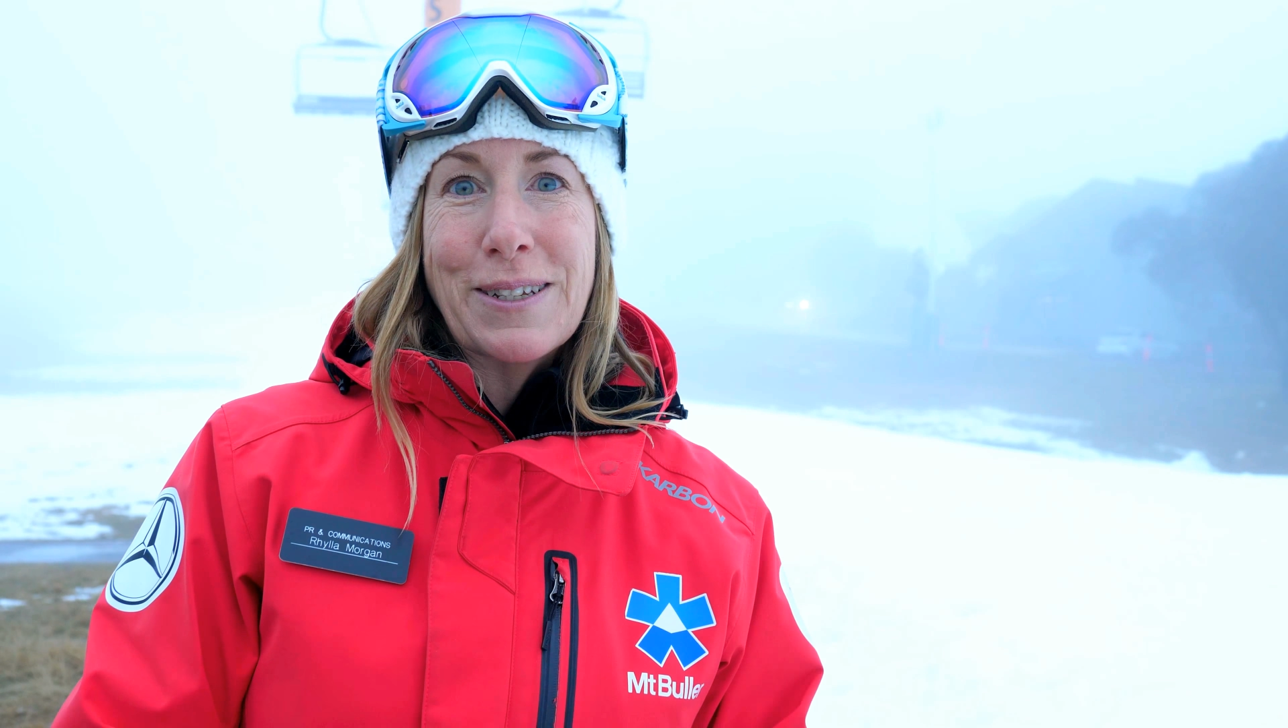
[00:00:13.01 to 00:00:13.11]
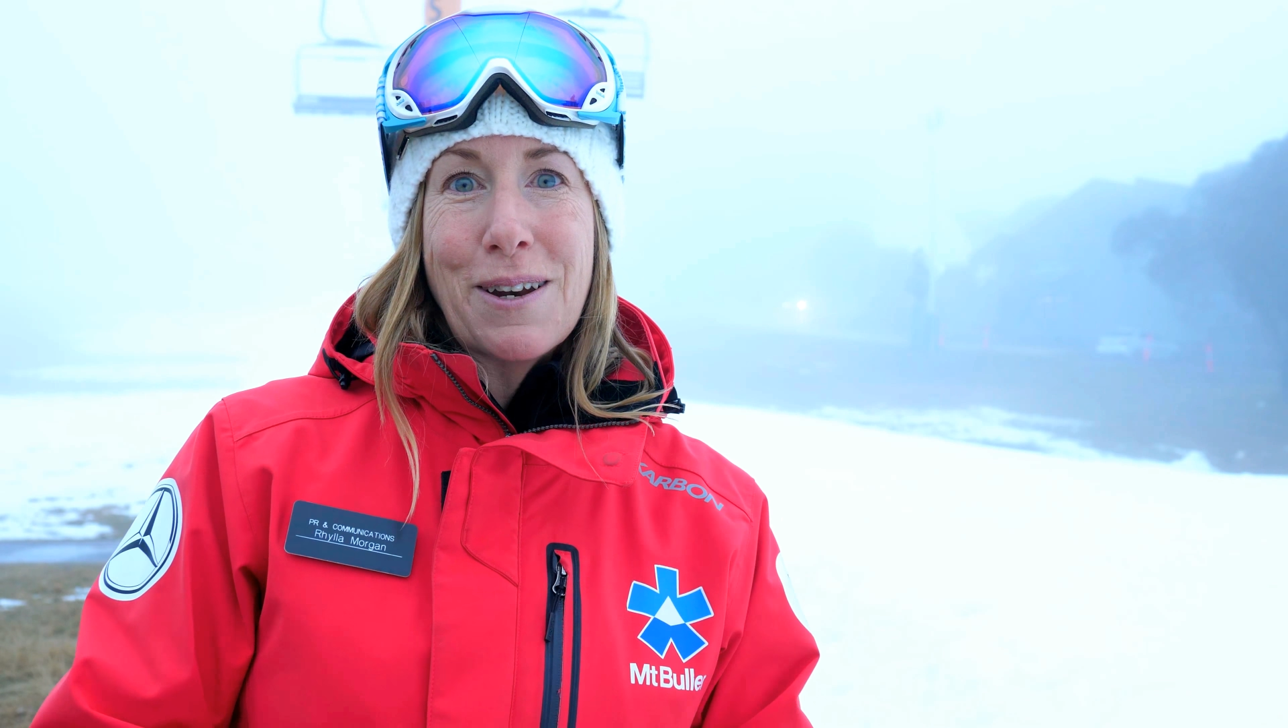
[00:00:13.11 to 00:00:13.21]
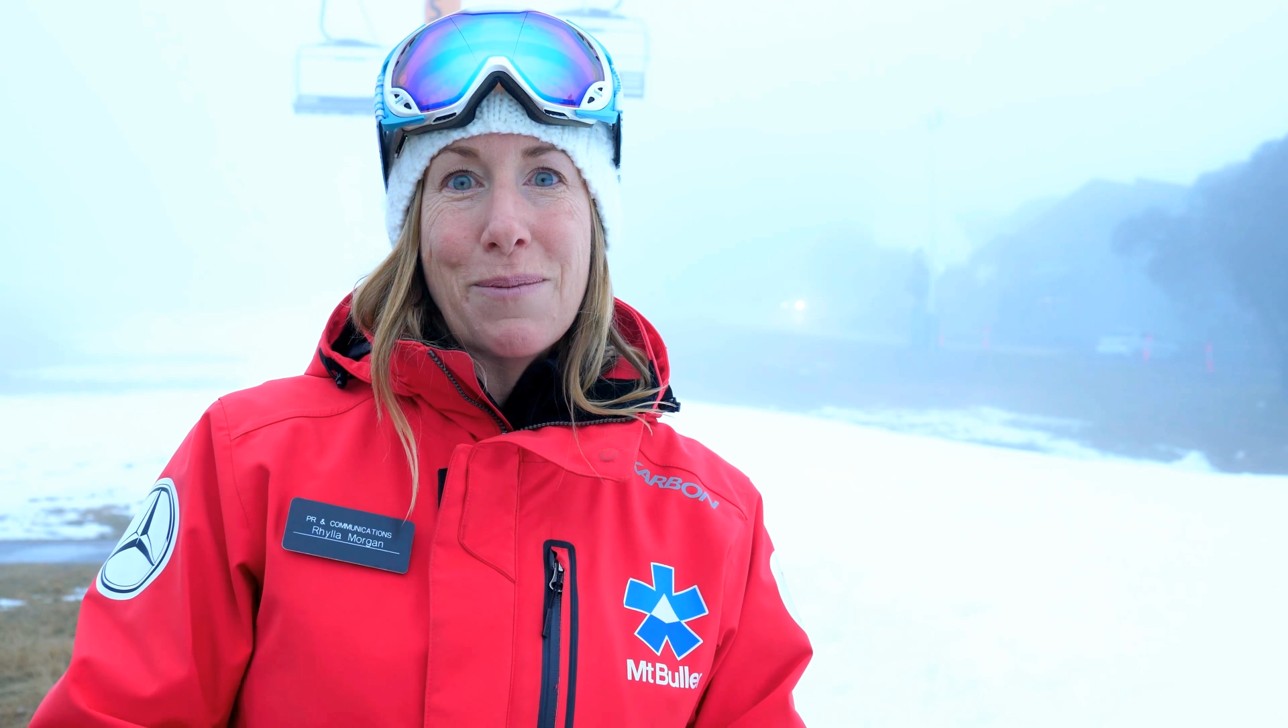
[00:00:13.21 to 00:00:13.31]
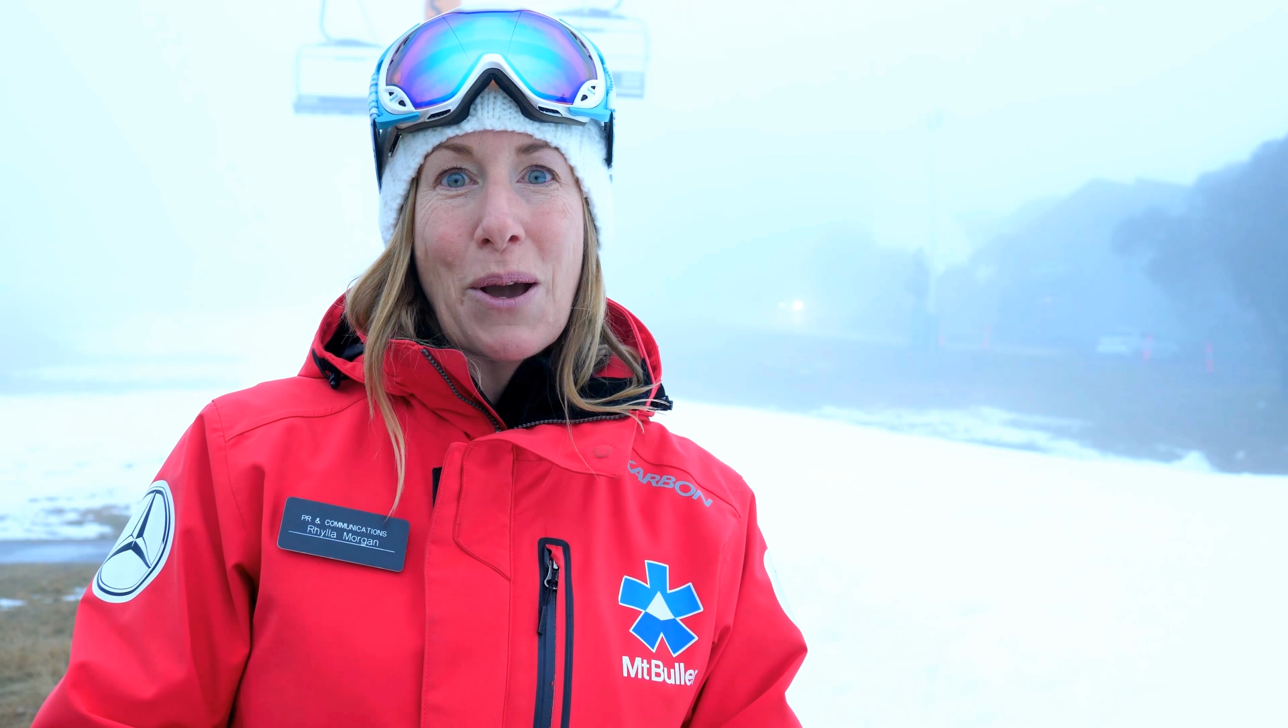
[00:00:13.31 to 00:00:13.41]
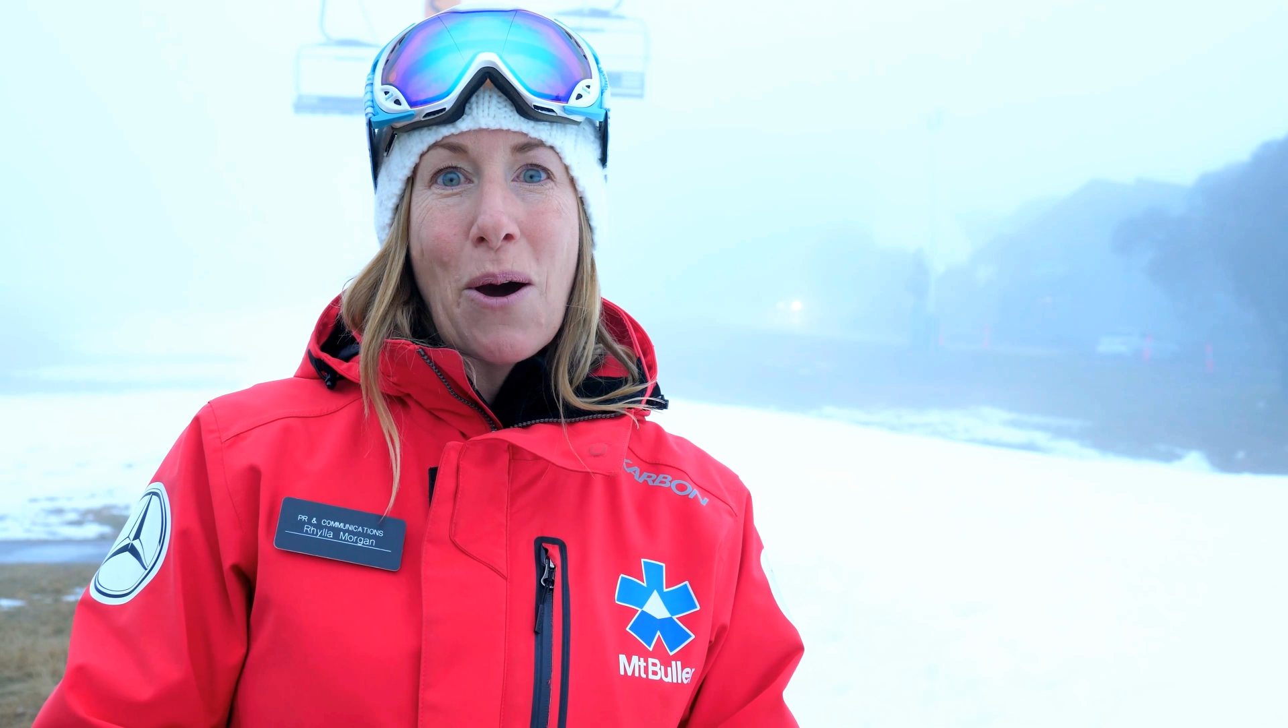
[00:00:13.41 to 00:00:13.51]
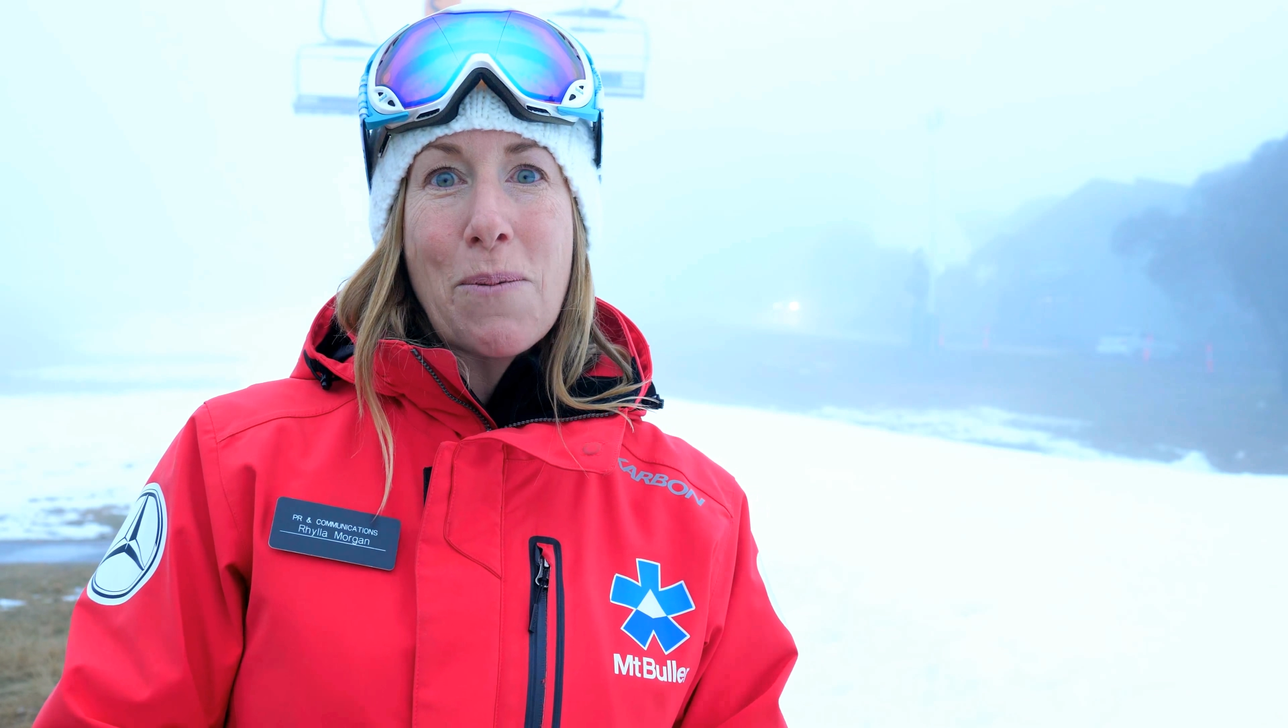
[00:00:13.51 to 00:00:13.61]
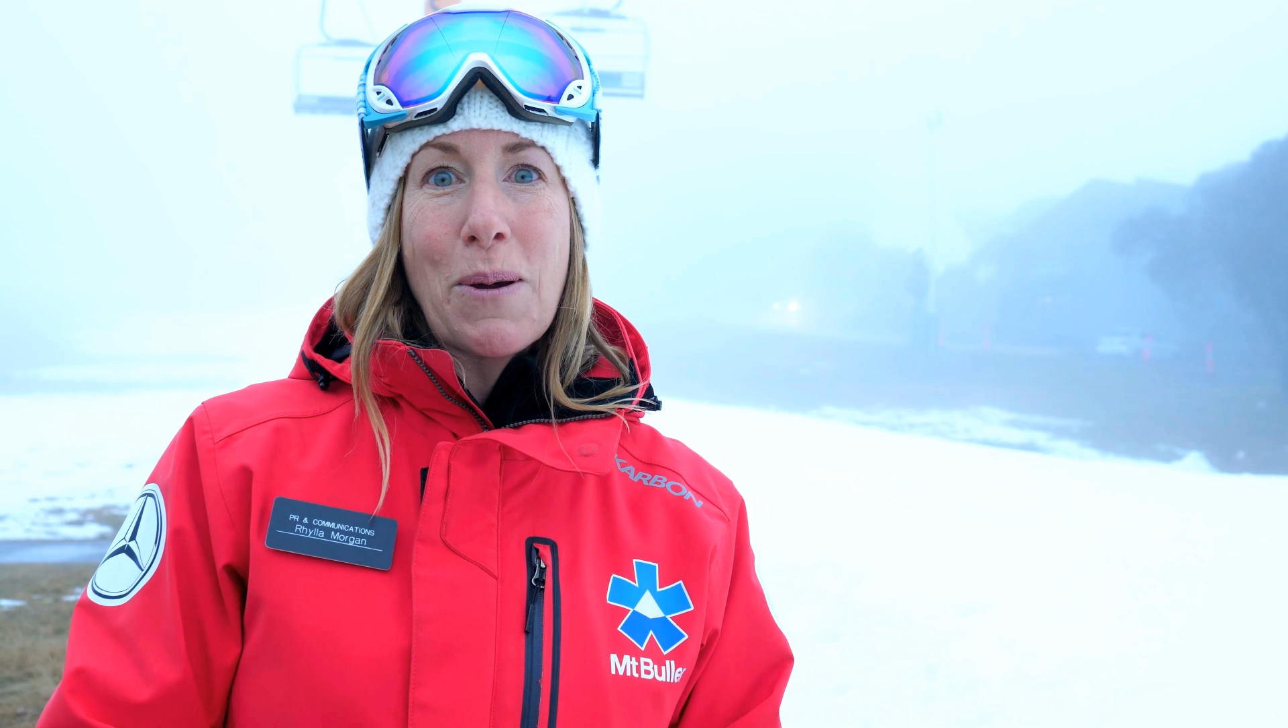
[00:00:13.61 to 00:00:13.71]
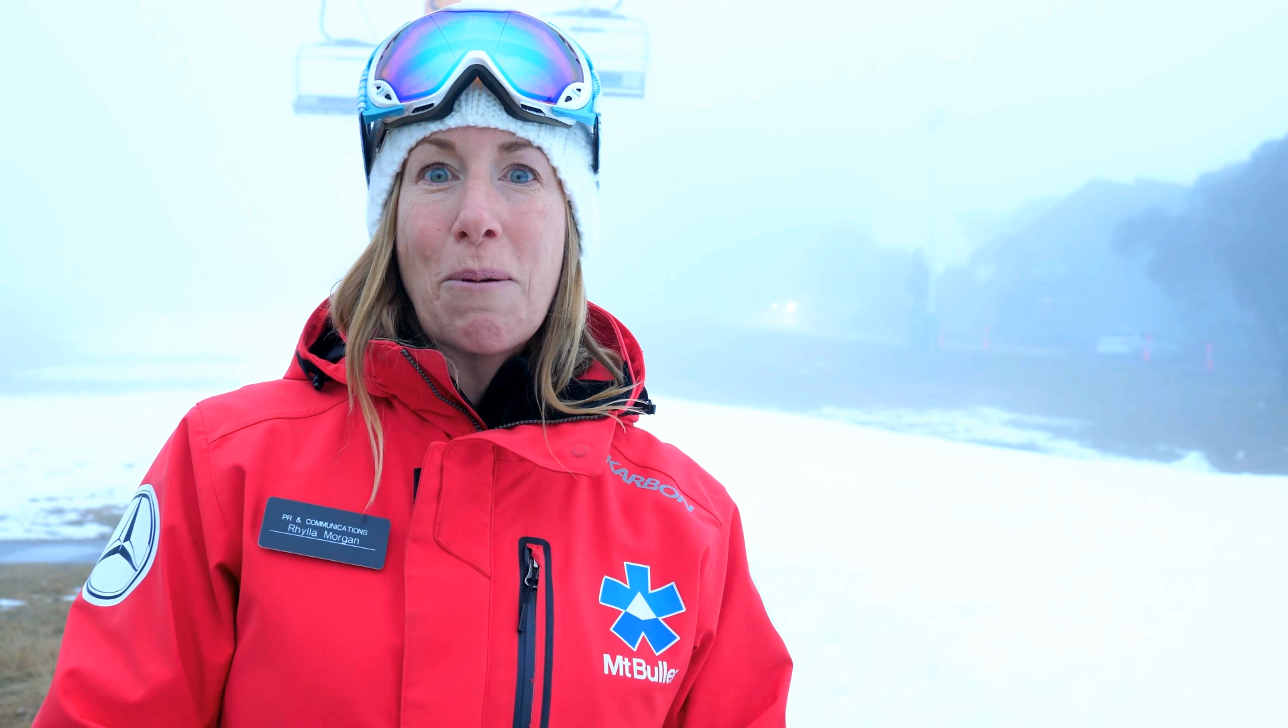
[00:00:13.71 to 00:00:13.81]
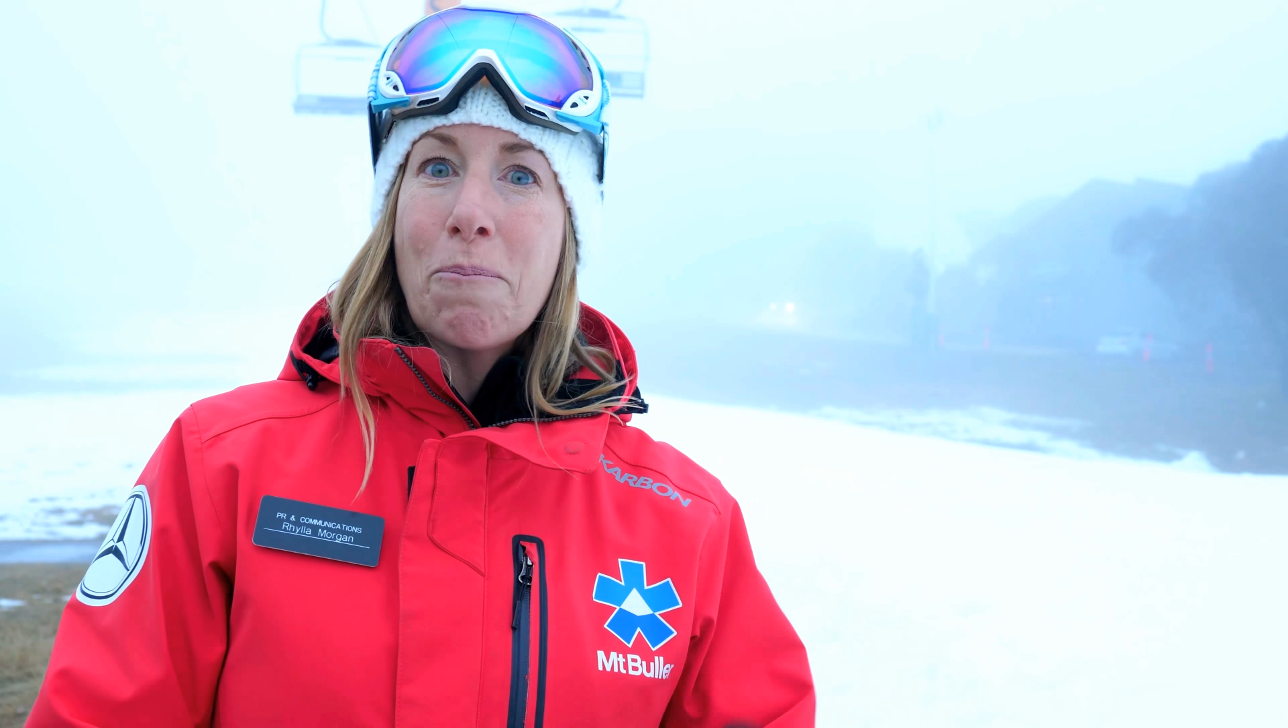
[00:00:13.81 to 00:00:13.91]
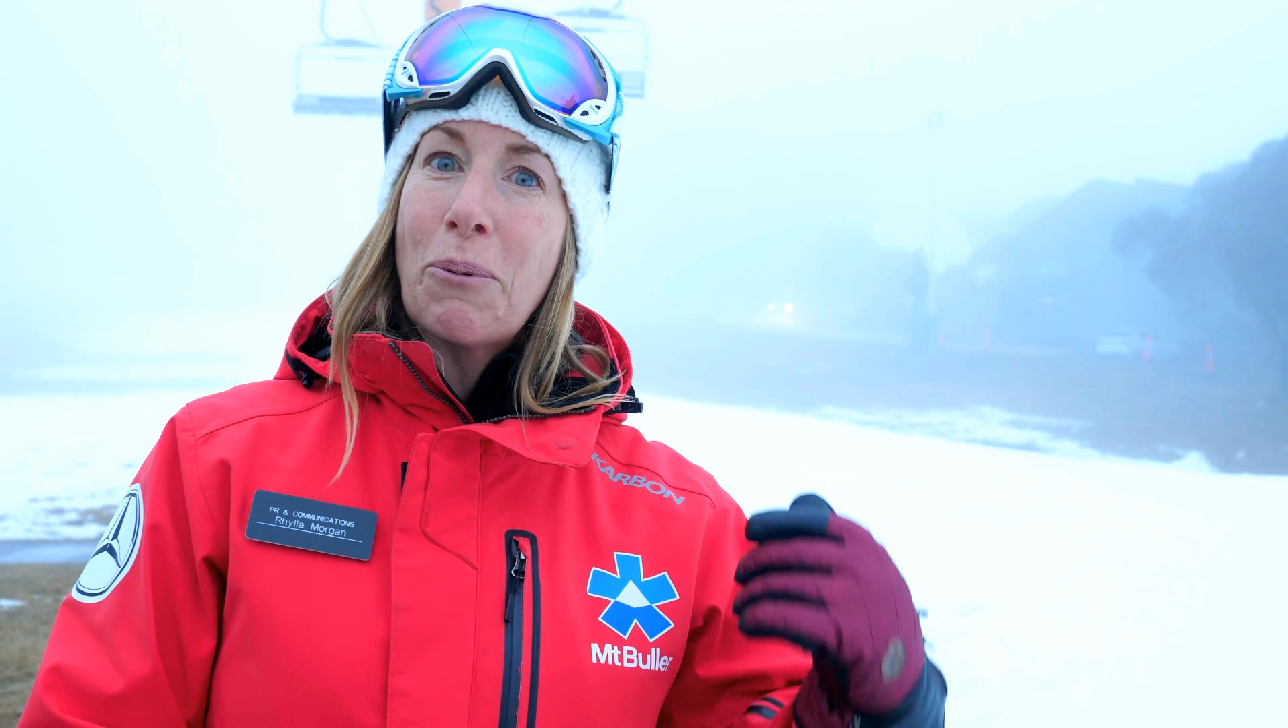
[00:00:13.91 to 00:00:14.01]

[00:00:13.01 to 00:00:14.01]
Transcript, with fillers: going to be open.